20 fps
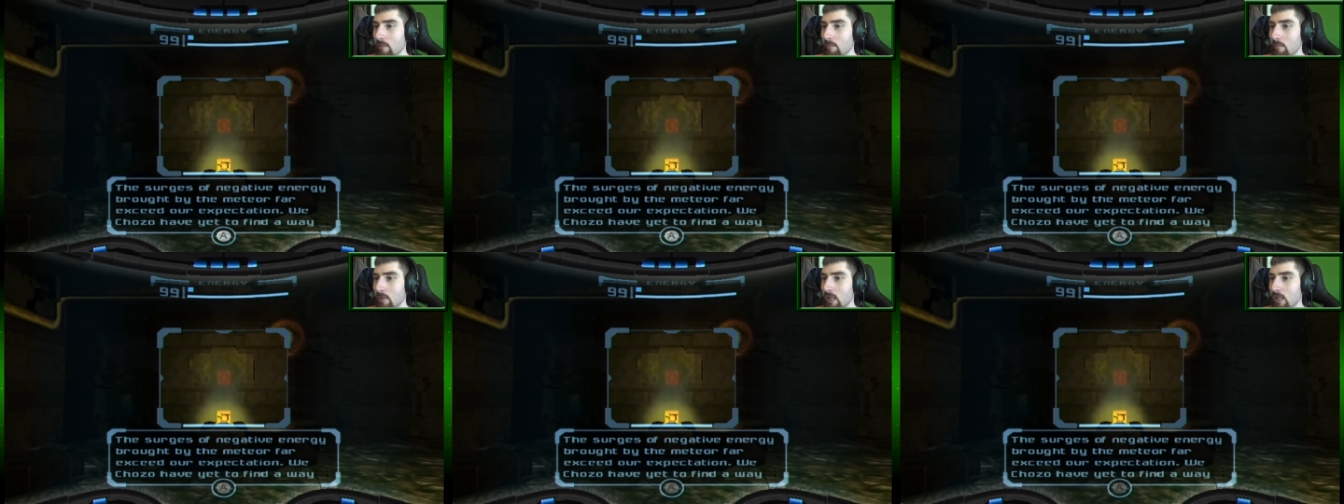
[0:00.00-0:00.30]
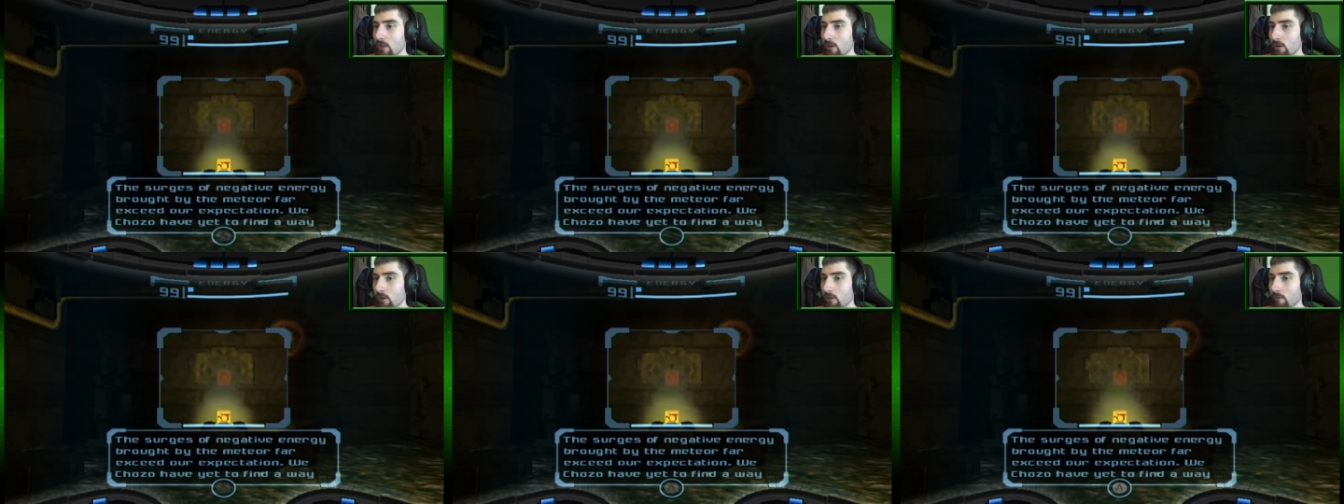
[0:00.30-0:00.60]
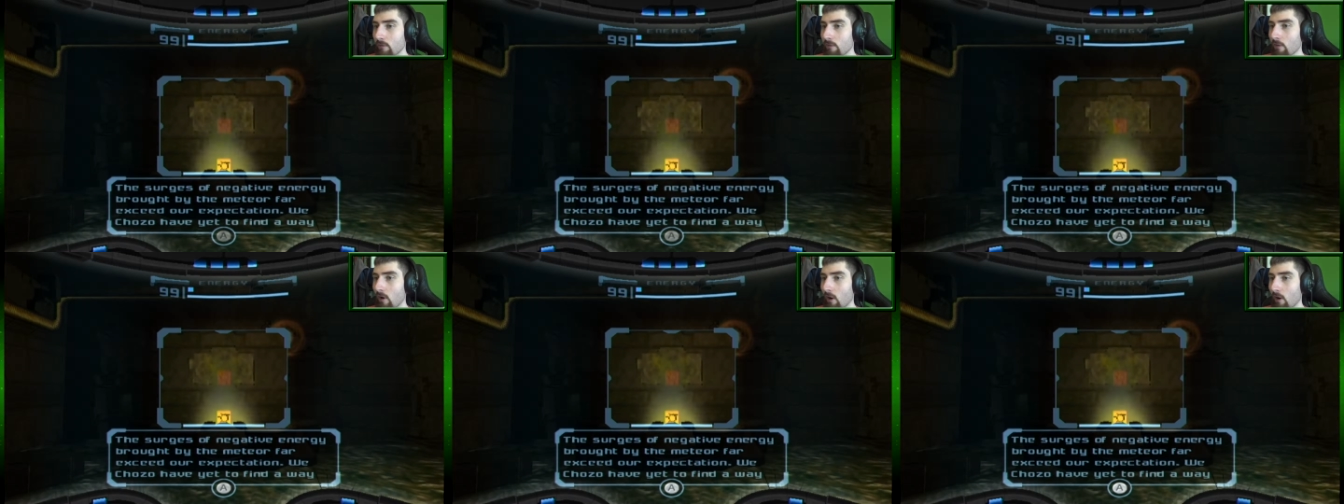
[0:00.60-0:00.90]
meteor
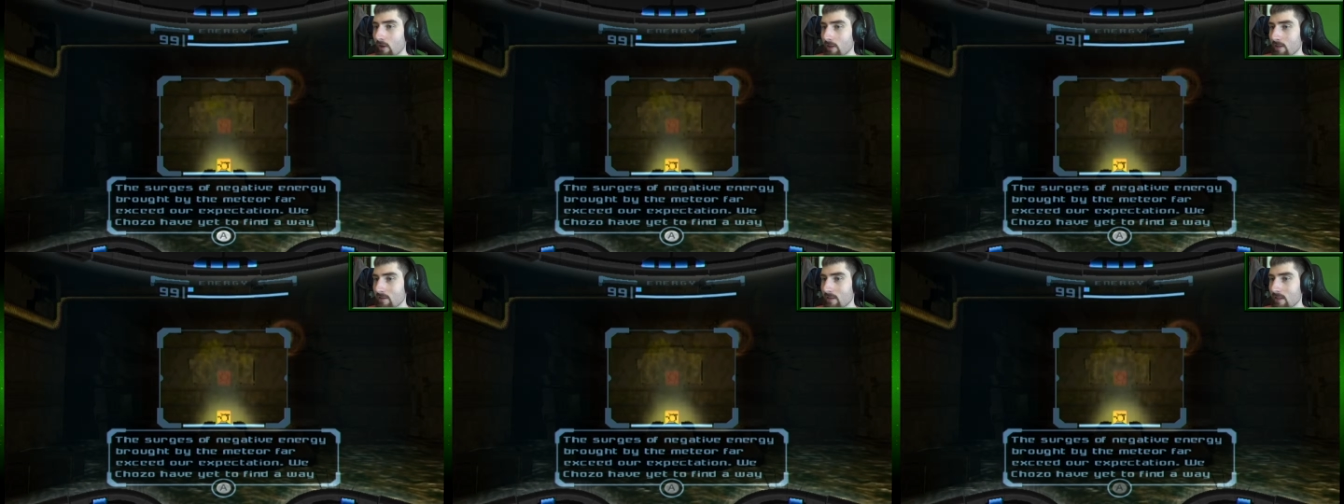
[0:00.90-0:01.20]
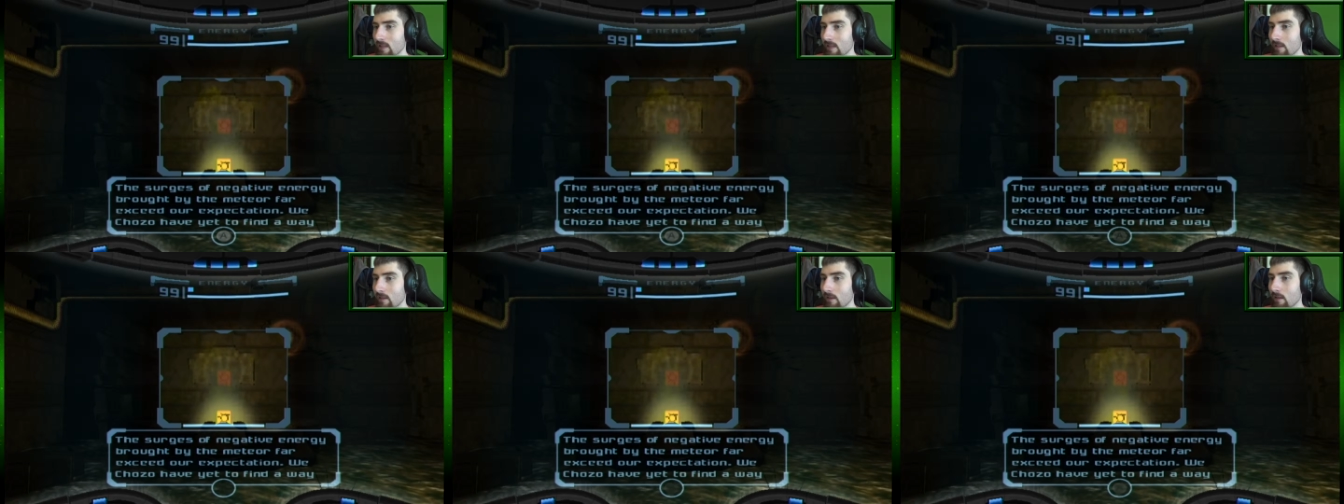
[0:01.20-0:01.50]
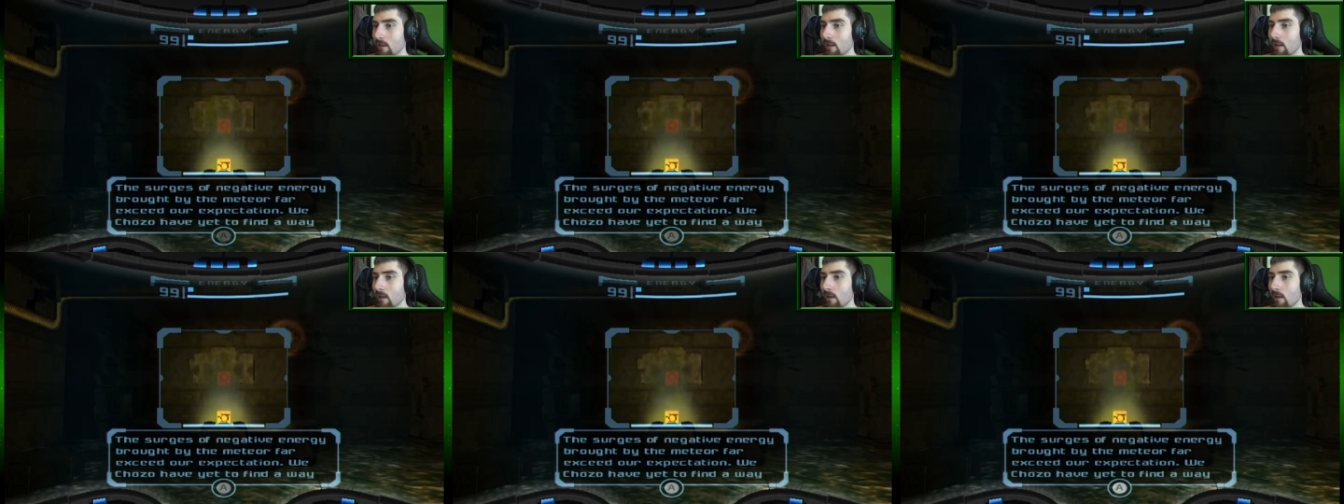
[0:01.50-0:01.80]
far exceed
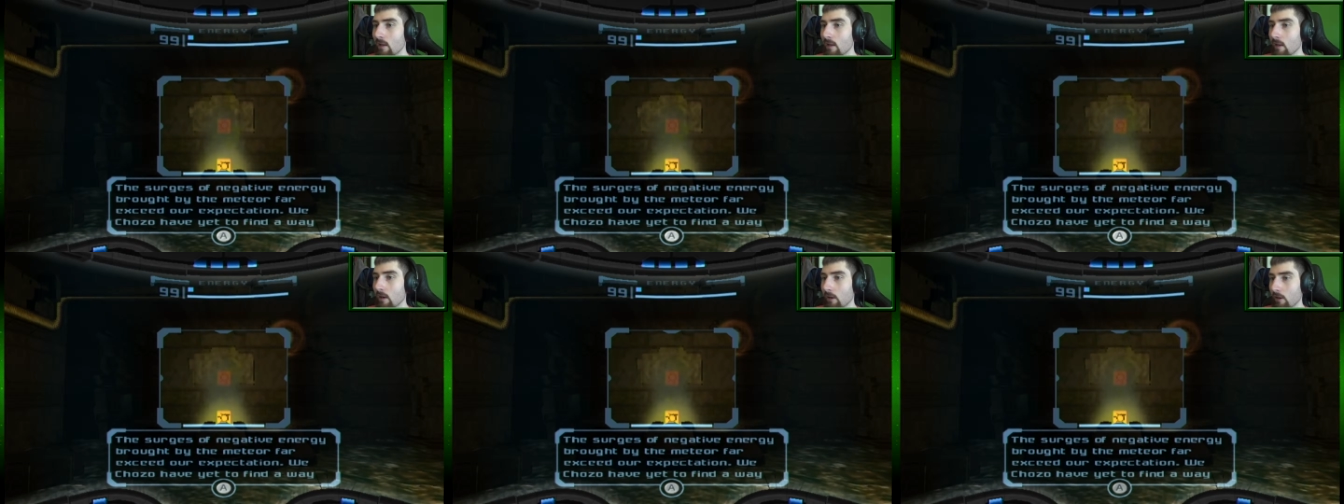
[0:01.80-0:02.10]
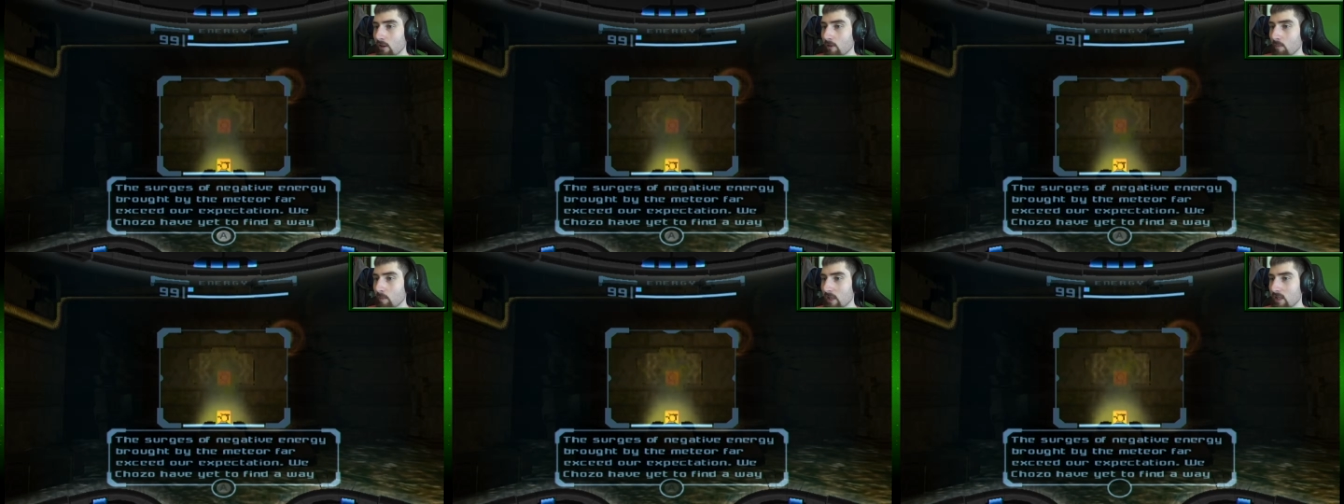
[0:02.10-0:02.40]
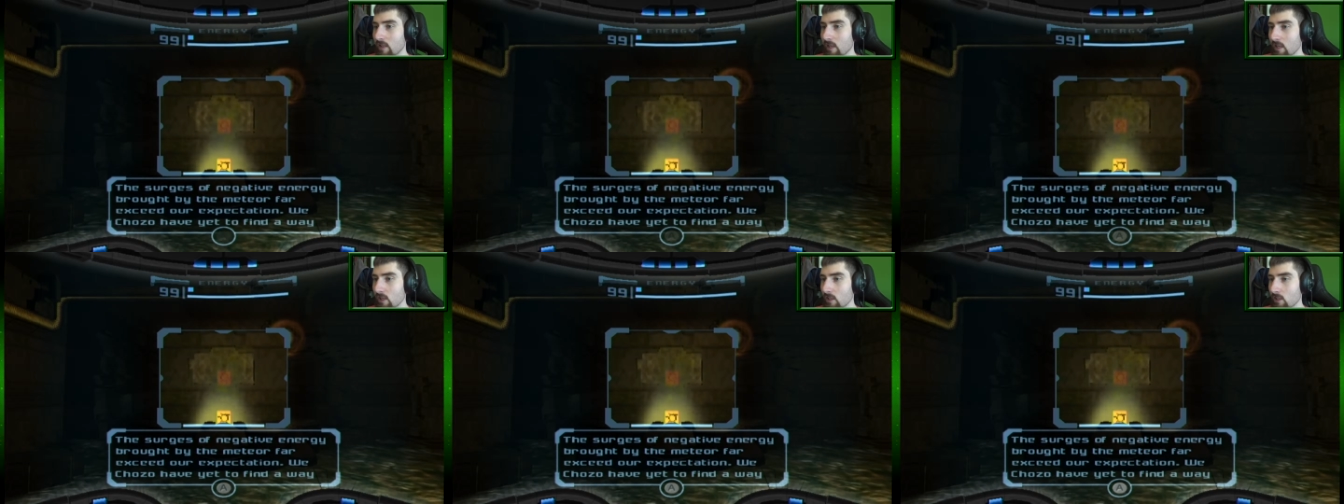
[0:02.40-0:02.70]
our
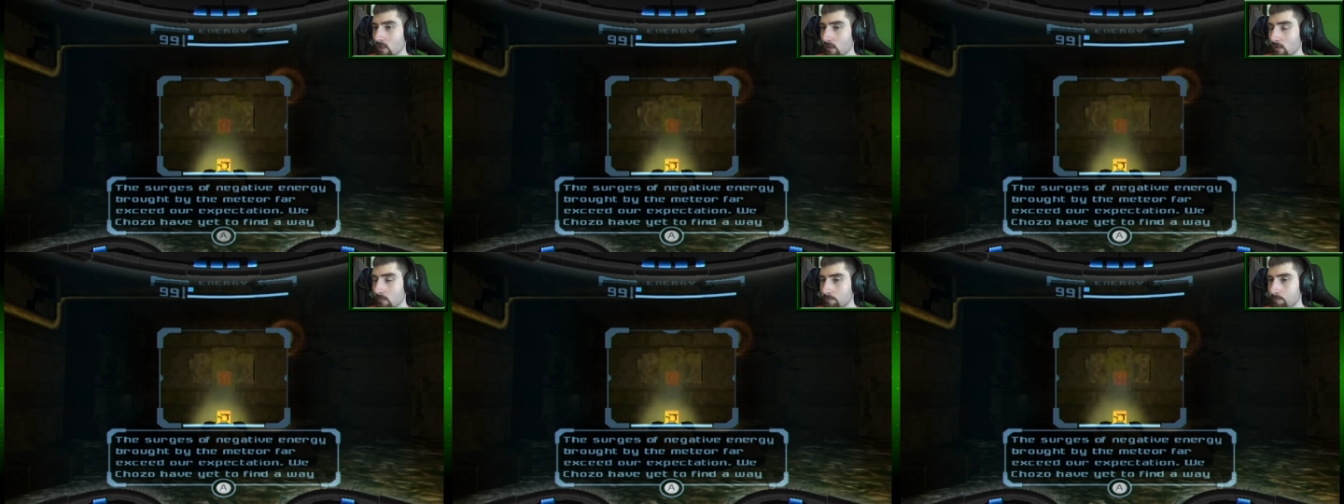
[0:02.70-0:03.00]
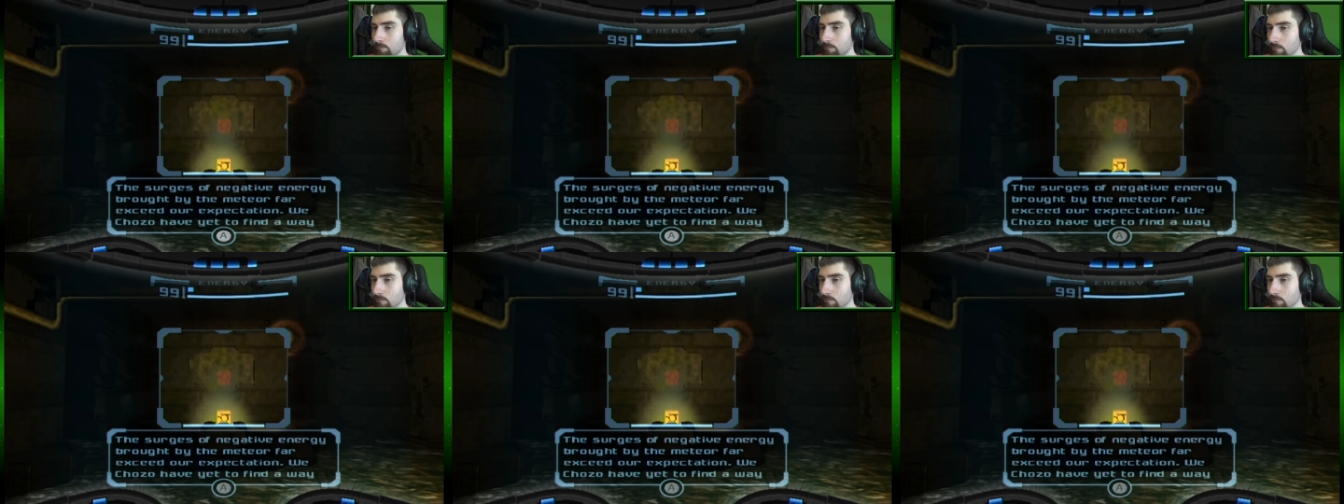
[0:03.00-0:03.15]
expectation.